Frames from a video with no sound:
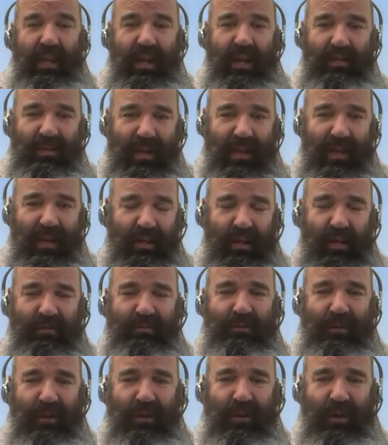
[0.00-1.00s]
and then a
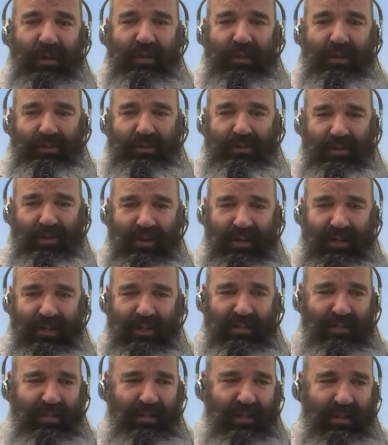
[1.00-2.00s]
very large audience